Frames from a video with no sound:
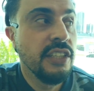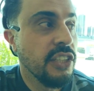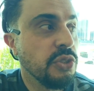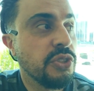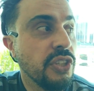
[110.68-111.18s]

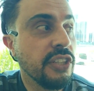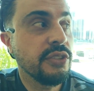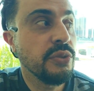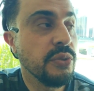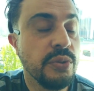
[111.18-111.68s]
you start
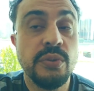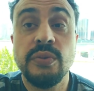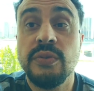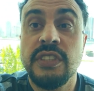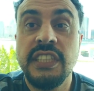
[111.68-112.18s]
to
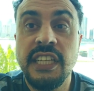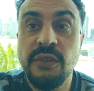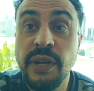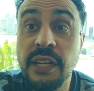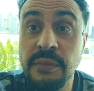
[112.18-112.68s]
see,
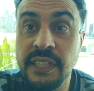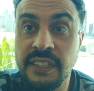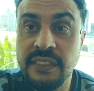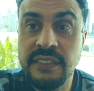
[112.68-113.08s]
wait a minute,